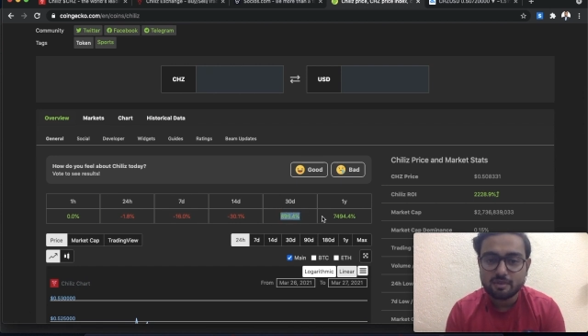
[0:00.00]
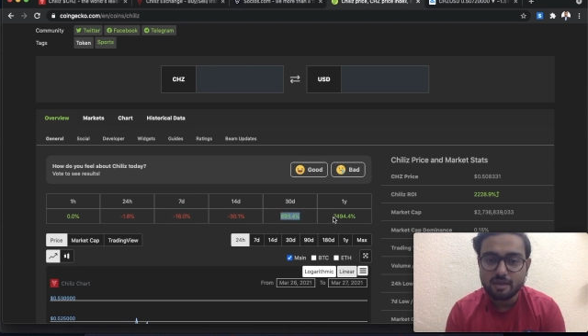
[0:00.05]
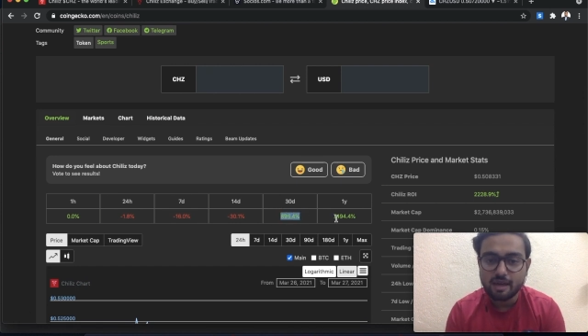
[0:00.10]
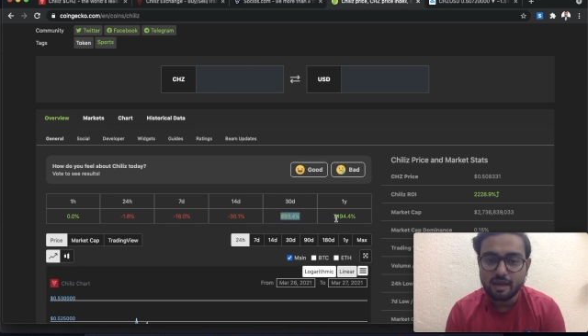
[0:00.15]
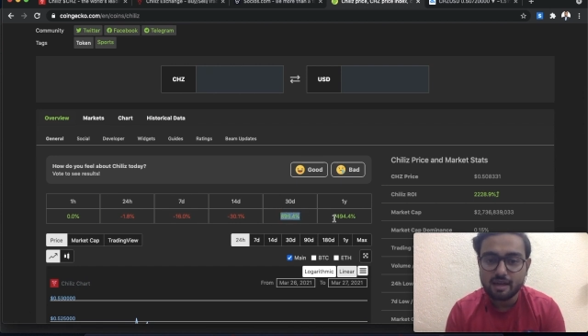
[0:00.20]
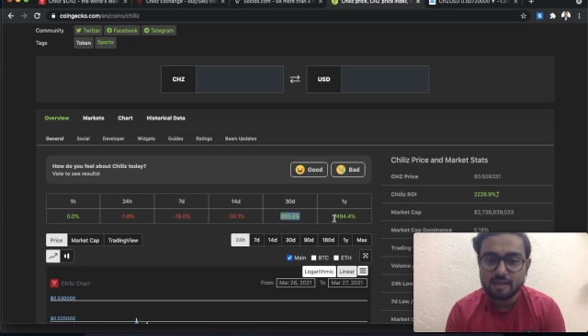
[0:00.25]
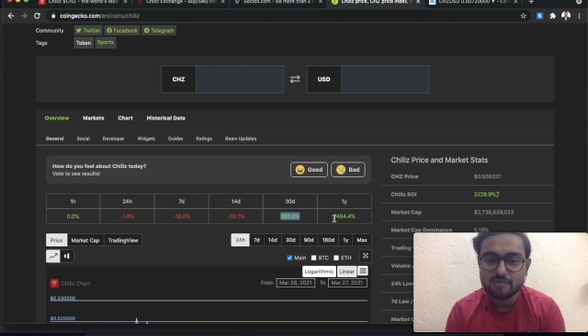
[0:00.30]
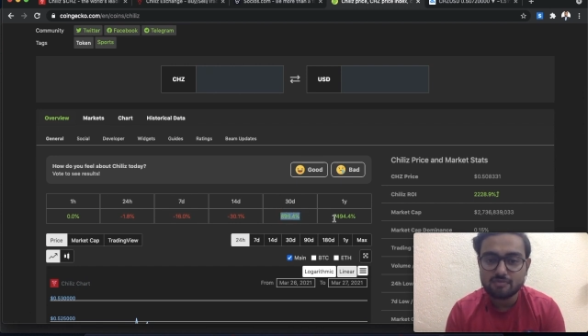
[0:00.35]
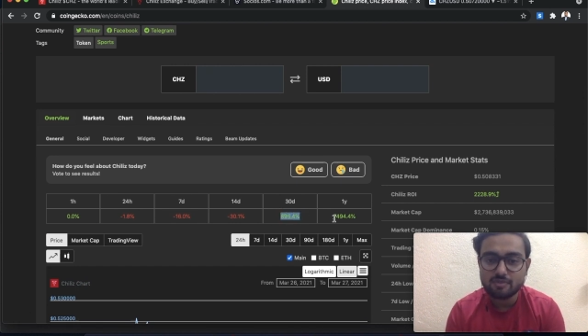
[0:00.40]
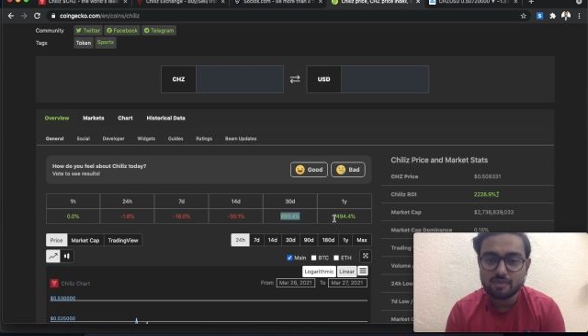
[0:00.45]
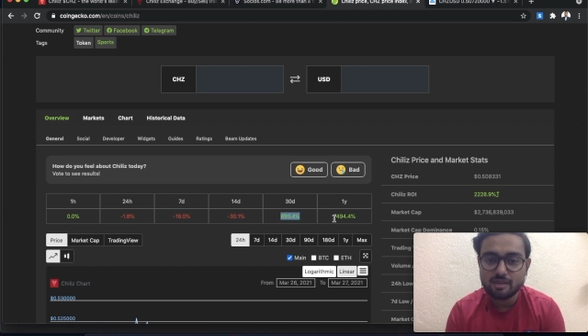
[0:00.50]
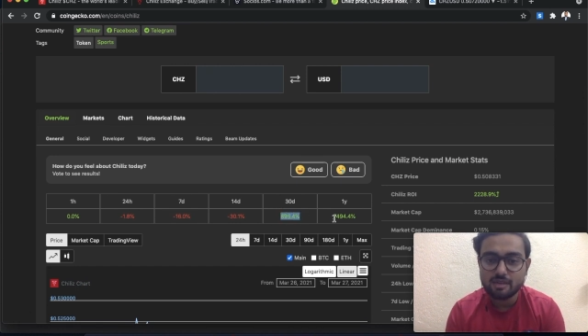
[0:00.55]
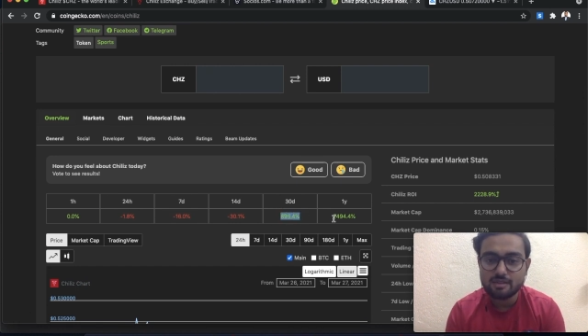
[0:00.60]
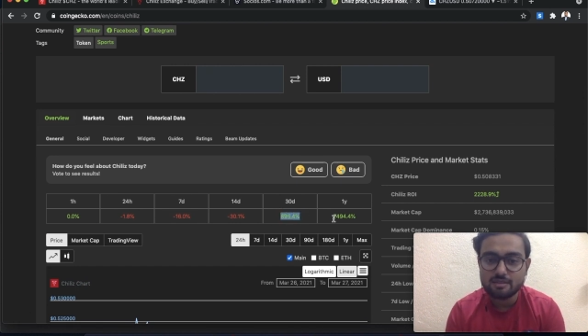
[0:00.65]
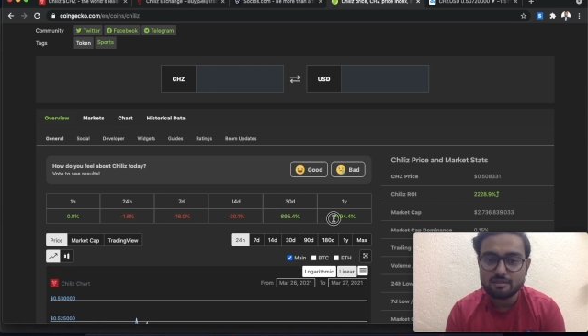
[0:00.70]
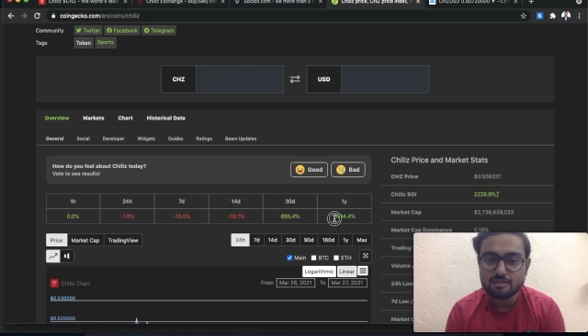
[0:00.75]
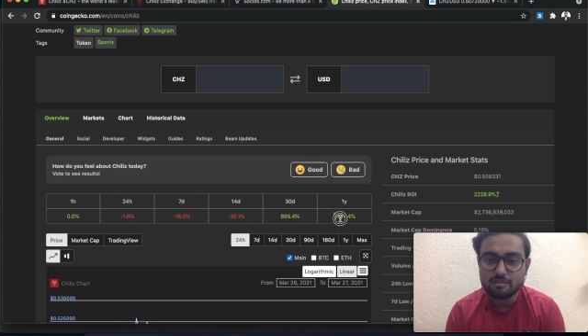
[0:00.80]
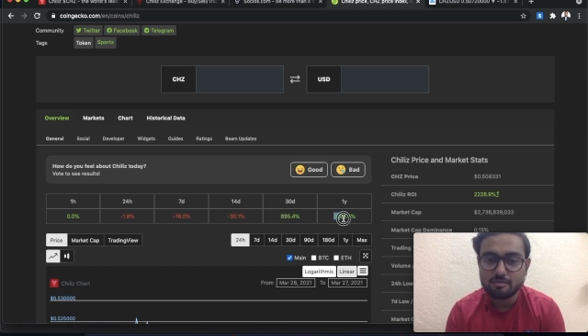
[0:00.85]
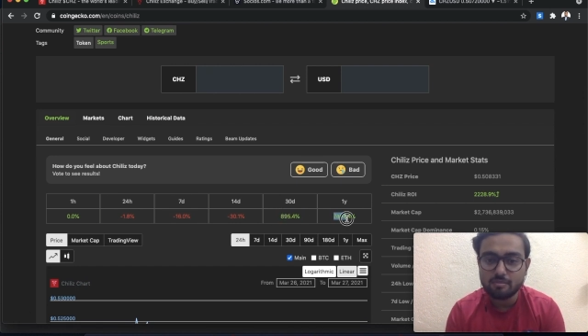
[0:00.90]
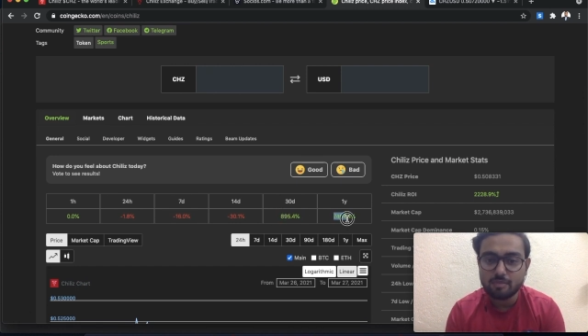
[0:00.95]
as well
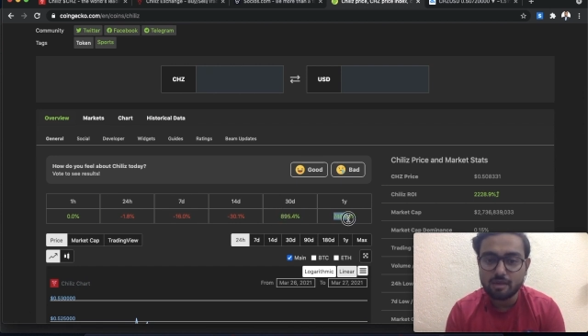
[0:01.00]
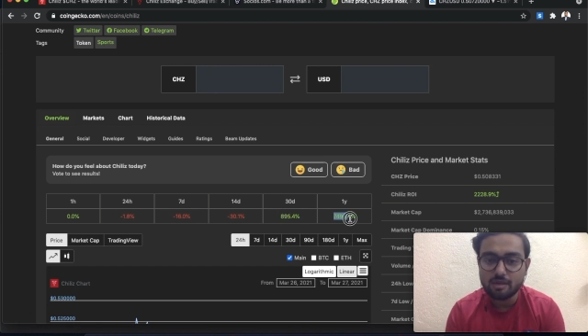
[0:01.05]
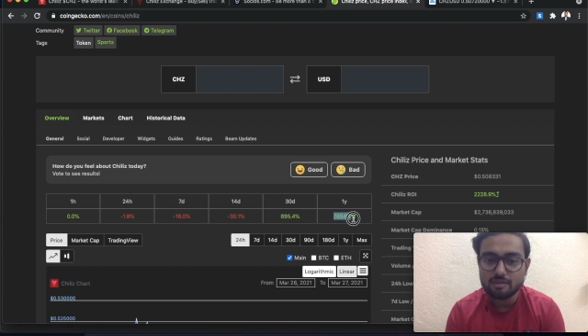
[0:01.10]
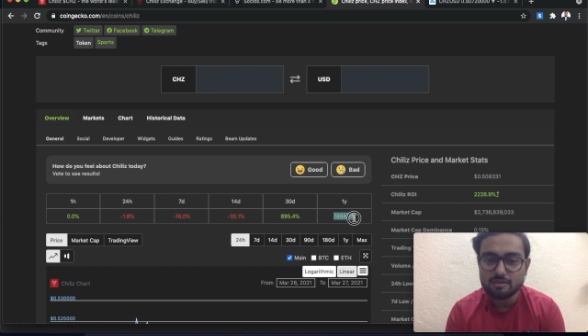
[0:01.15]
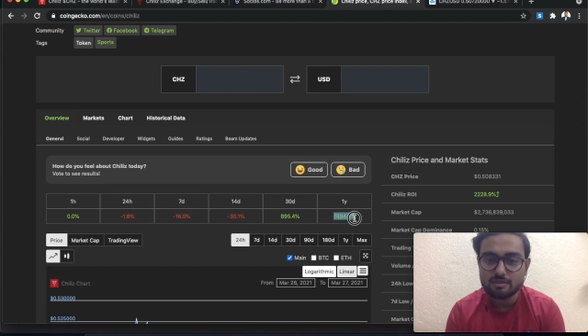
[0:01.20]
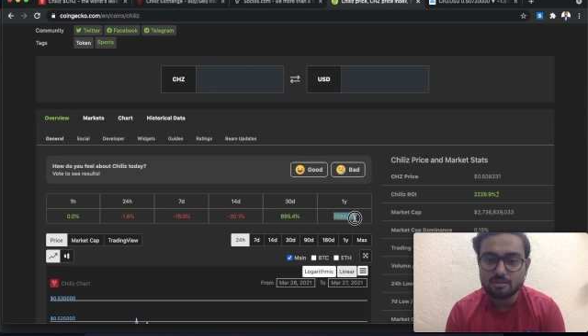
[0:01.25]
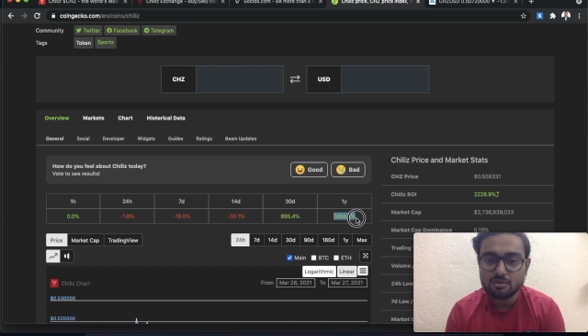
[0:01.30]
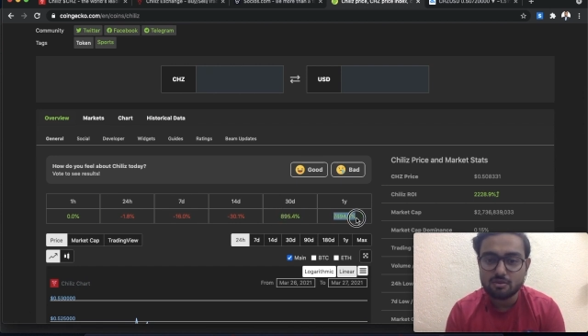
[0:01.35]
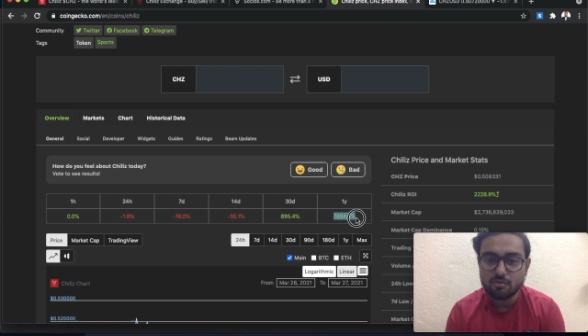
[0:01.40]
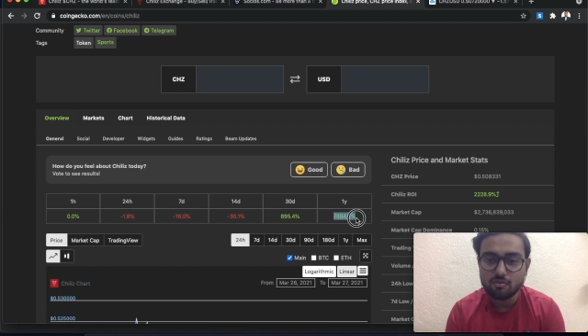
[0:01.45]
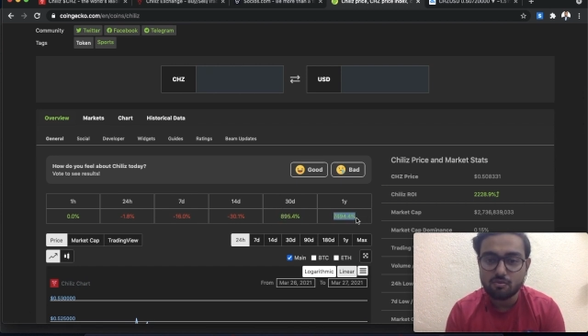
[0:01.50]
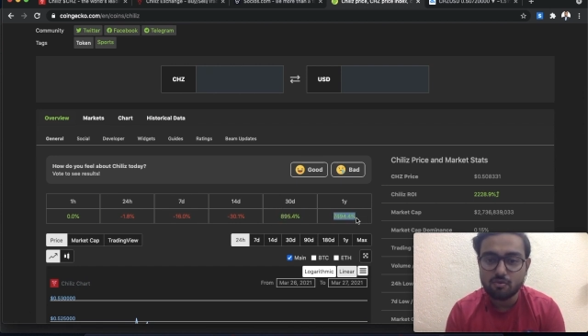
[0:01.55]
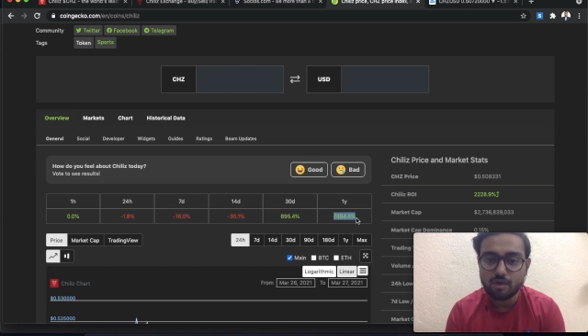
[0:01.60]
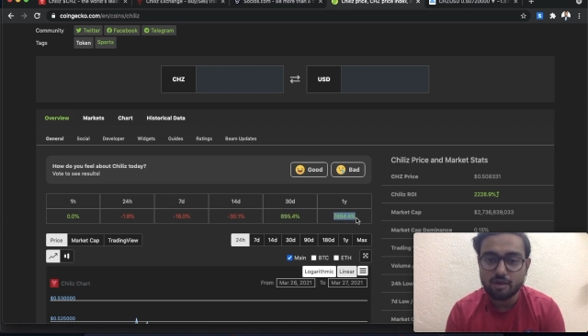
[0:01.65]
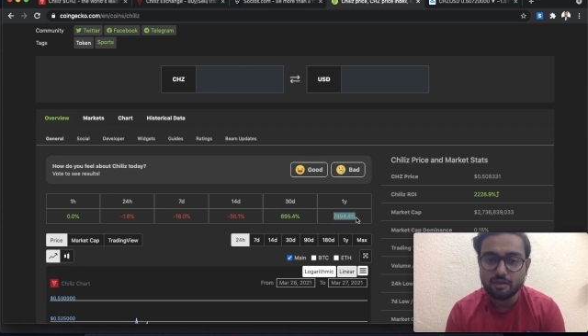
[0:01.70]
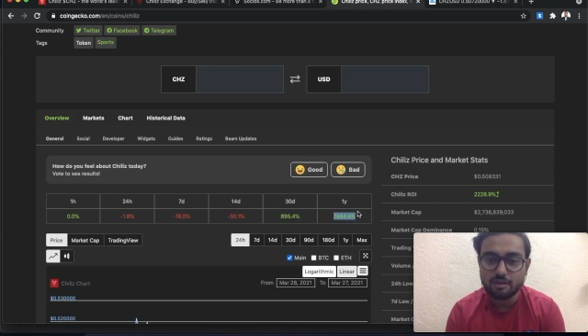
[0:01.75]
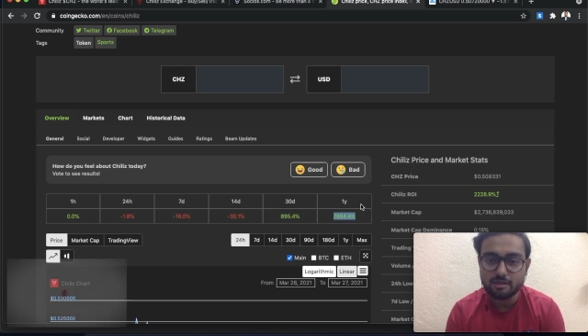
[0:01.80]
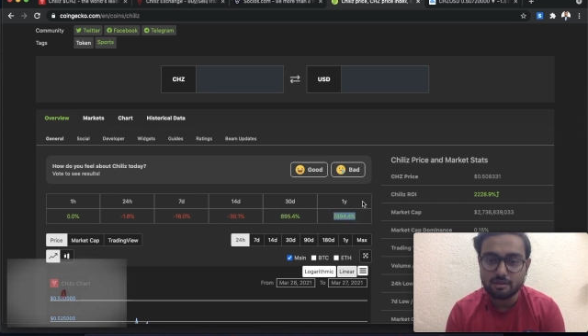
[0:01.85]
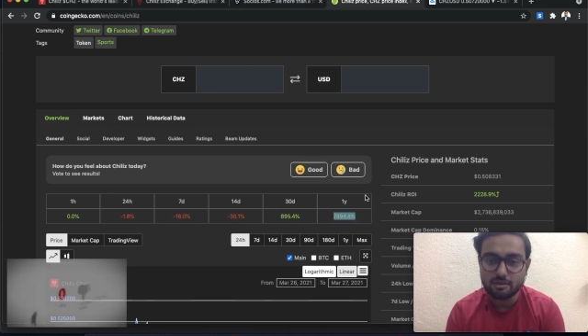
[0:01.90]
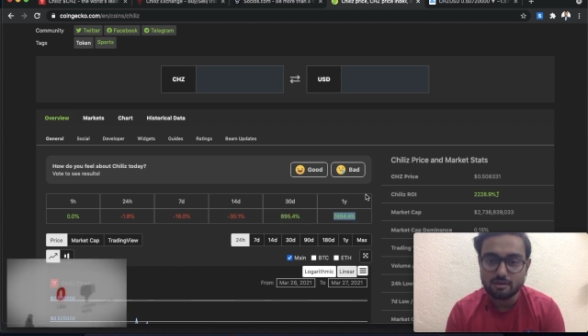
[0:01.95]
as the past
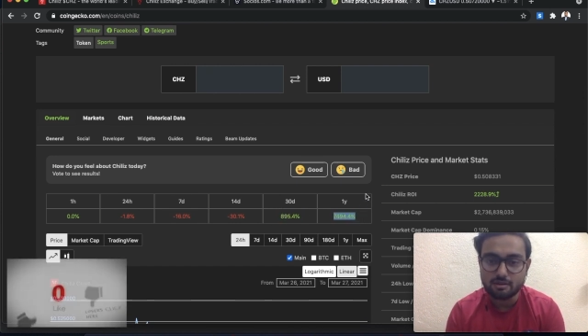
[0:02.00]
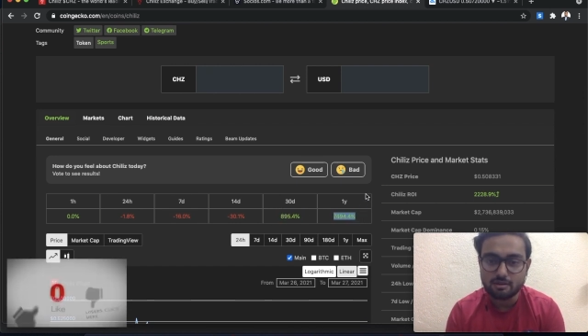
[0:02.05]
1 year.